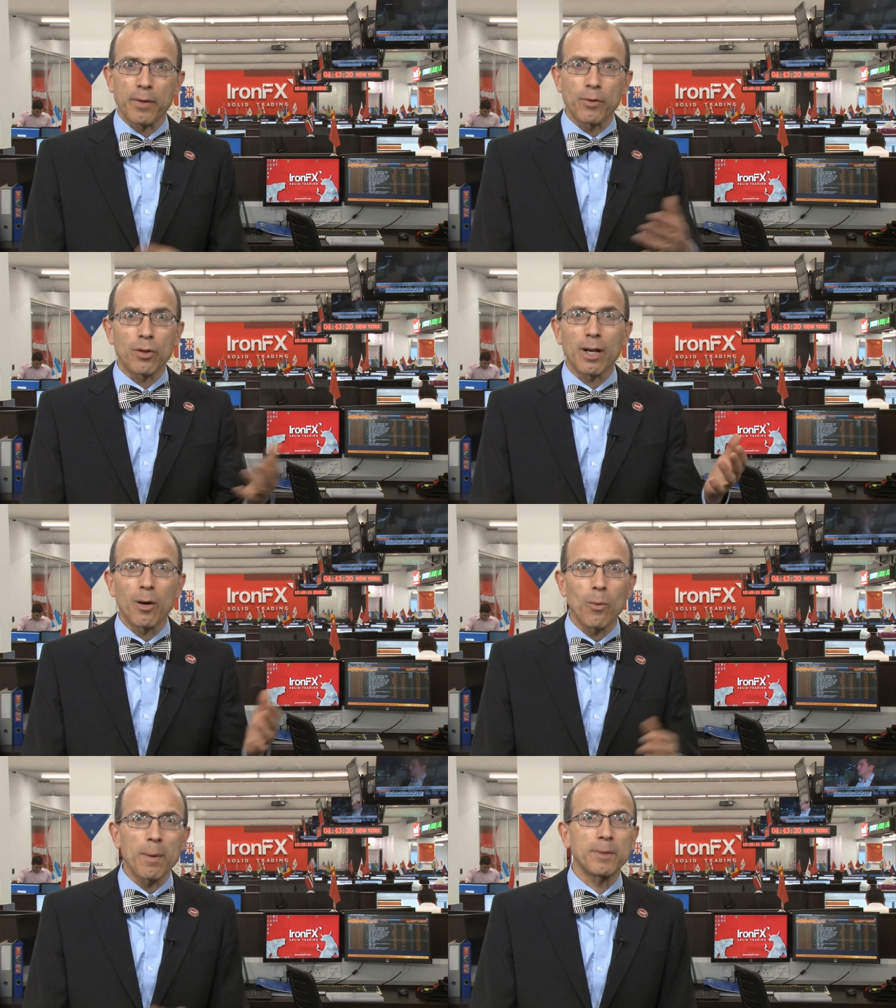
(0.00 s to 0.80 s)
If you look at
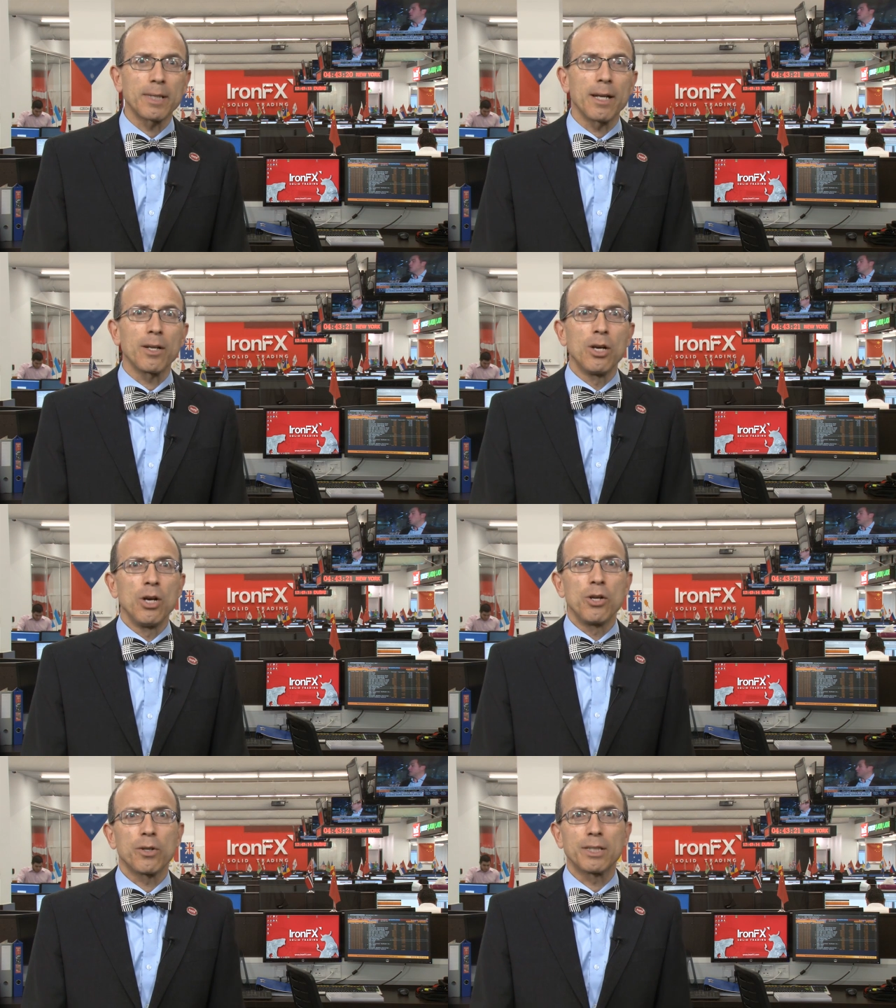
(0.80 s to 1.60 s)
our website,
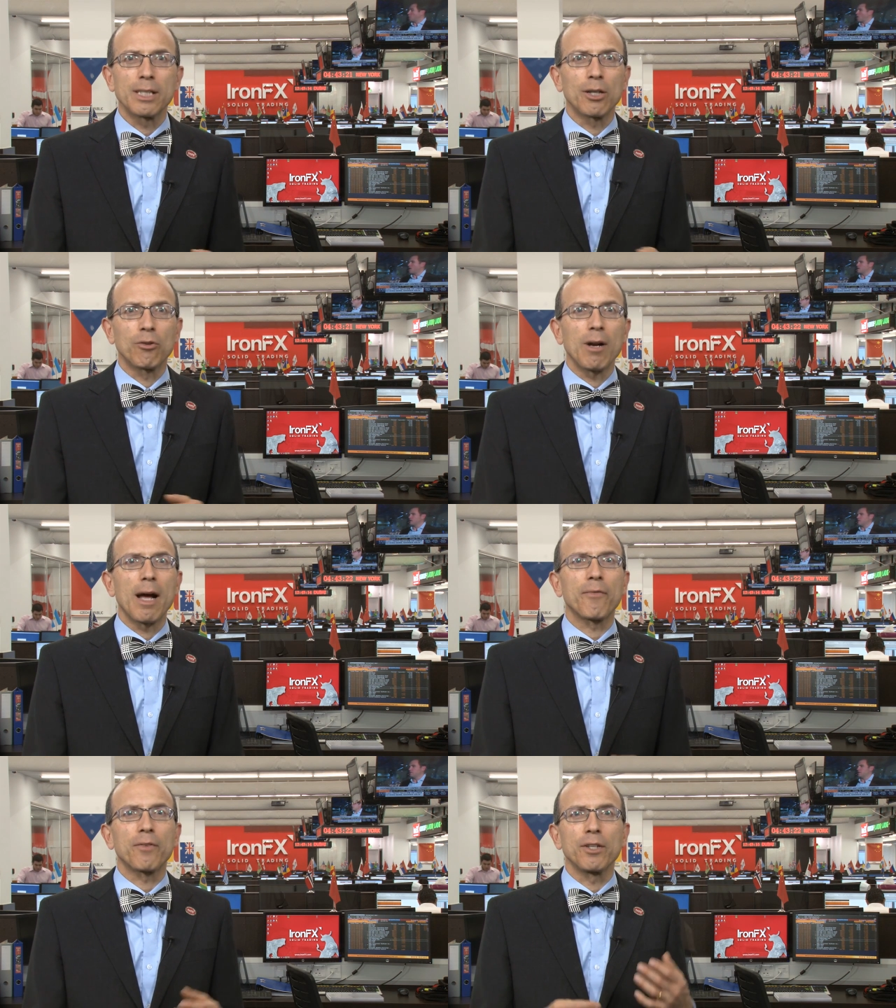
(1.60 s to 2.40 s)
you can see a
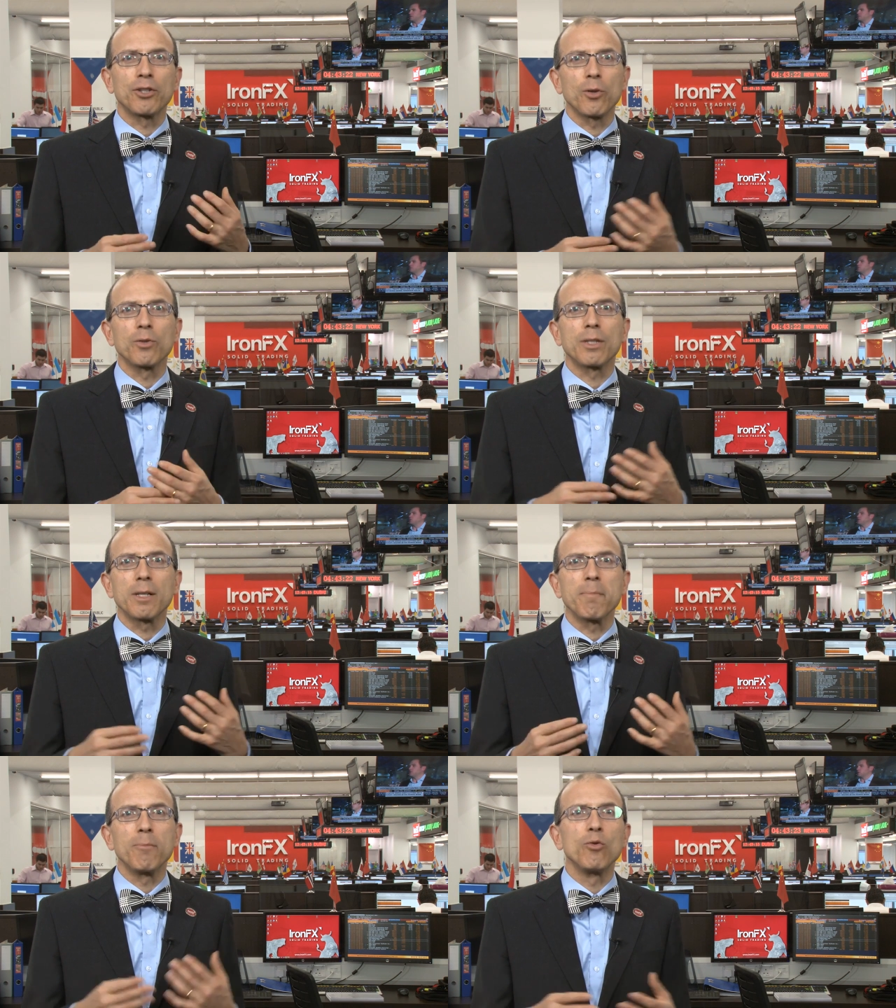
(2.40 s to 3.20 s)
graph that shows
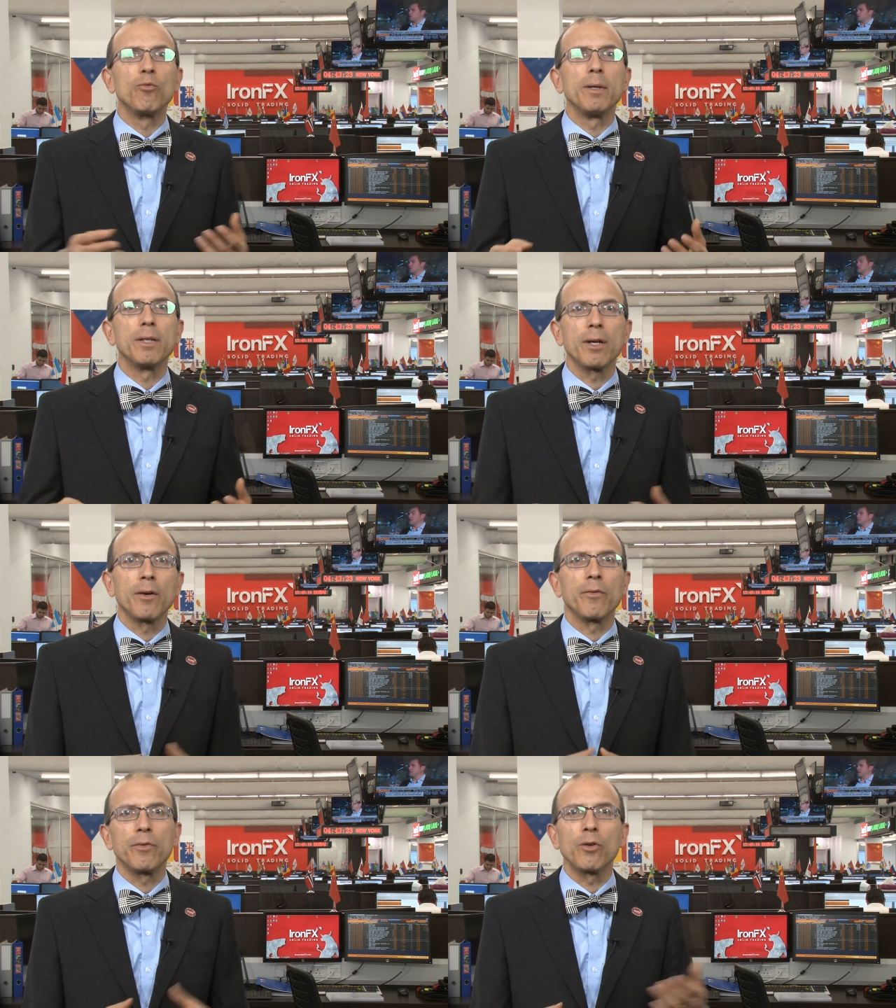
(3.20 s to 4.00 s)
the movement
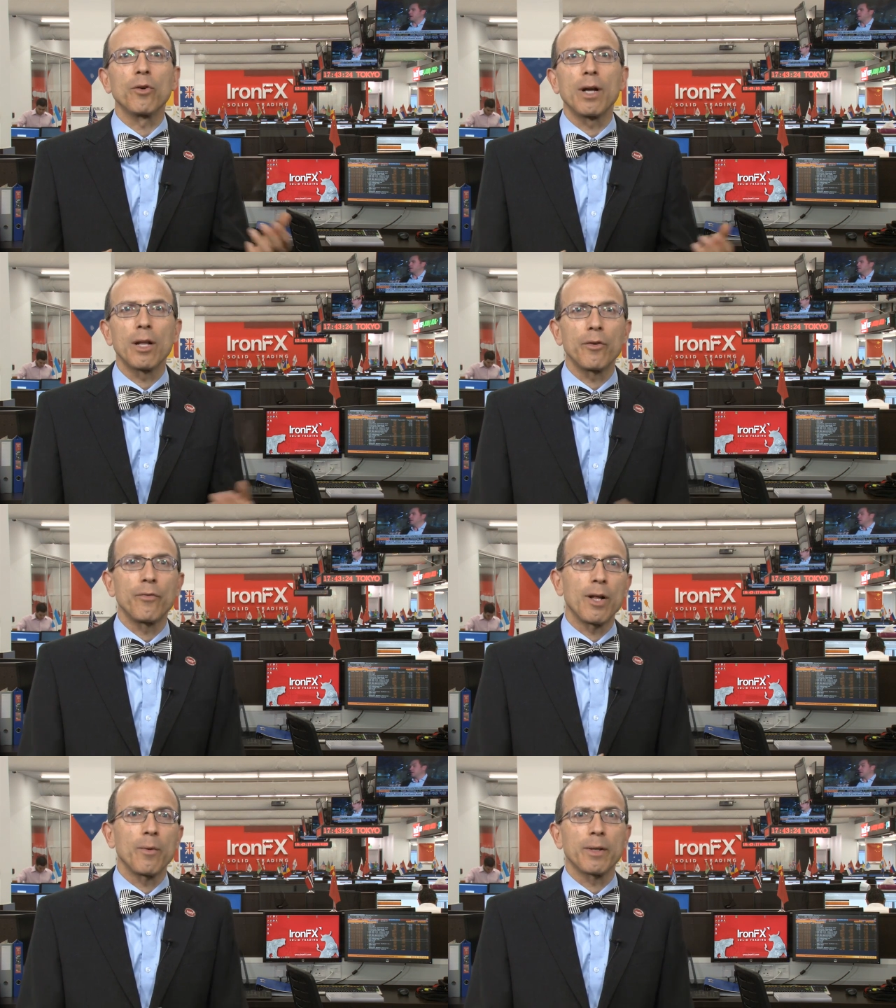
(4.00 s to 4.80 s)
of euro-dollar
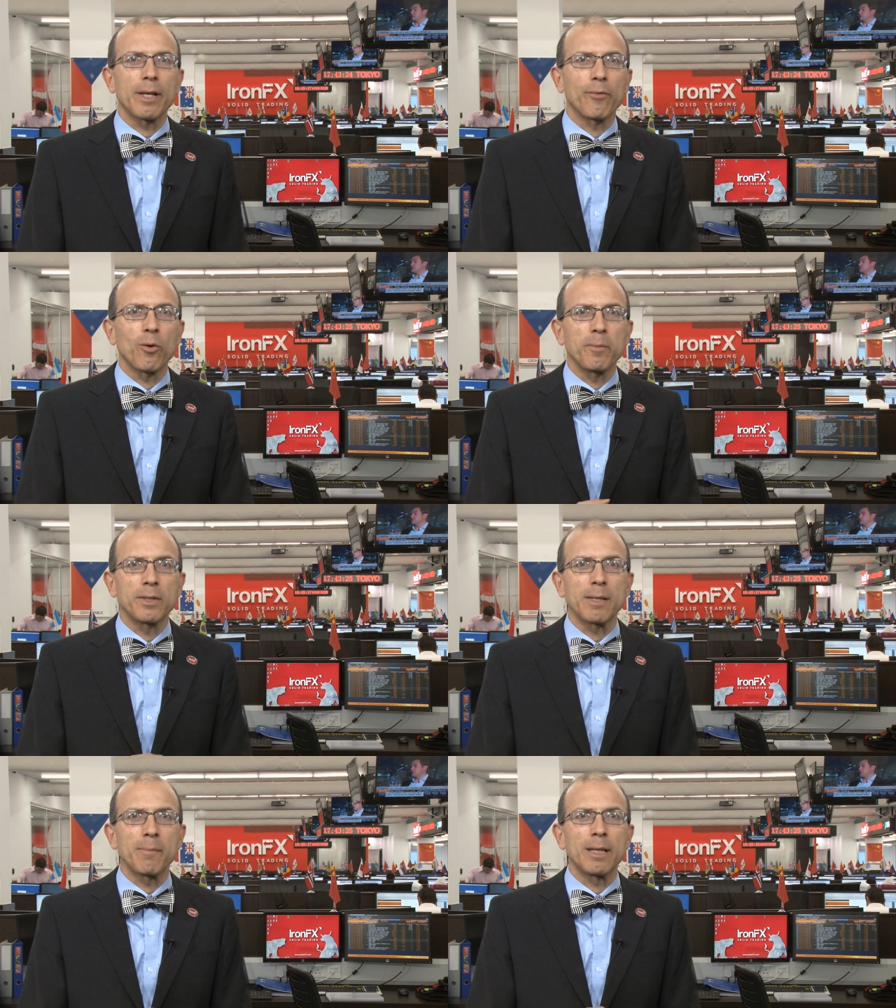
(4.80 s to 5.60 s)
following the
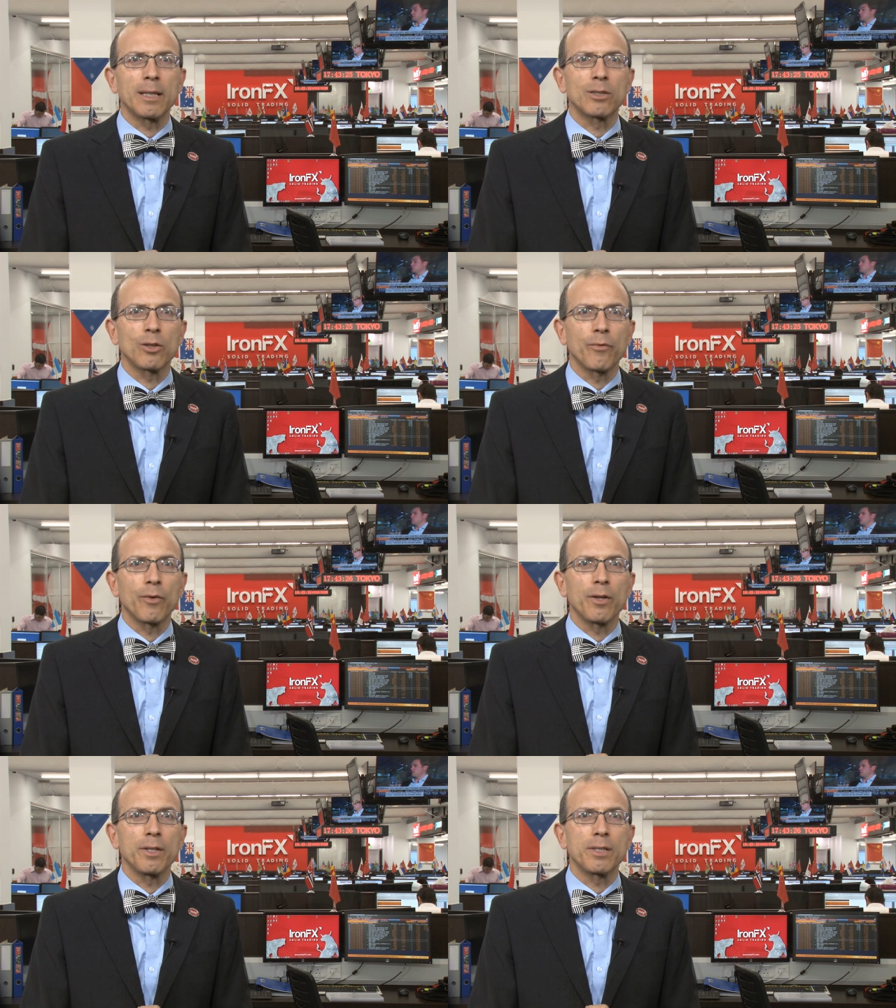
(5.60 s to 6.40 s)
FOMC meetings so
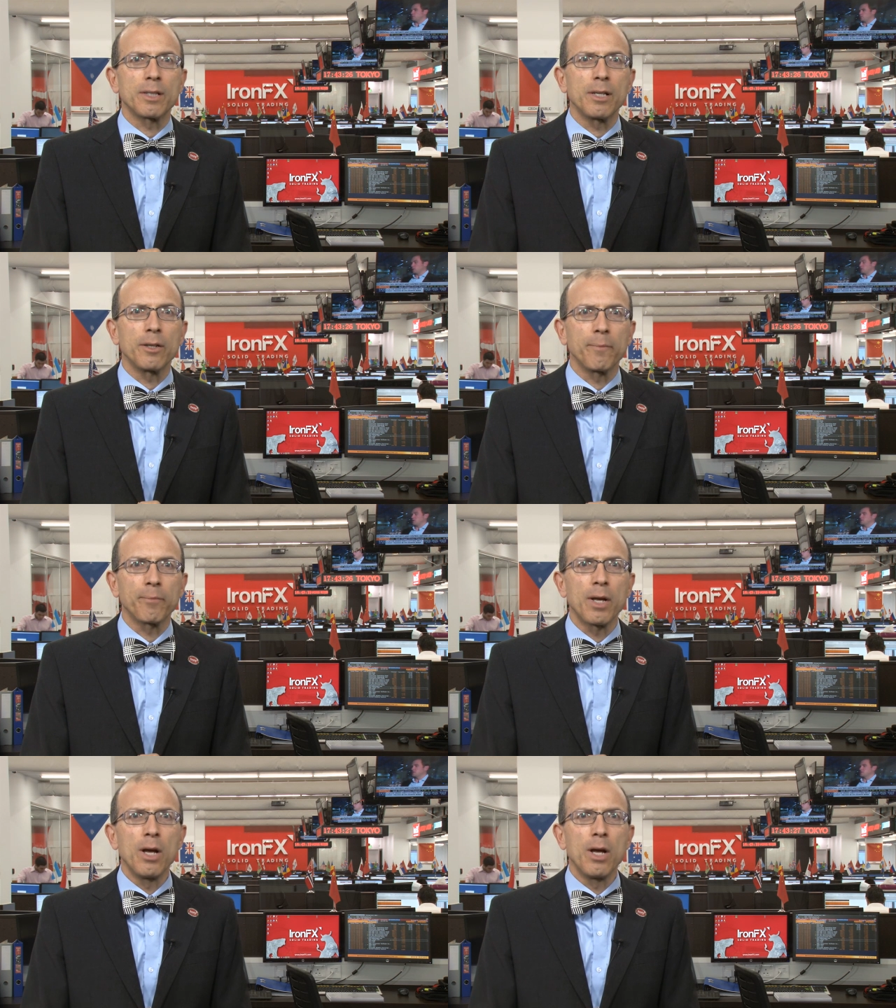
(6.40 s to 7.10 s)
far this year.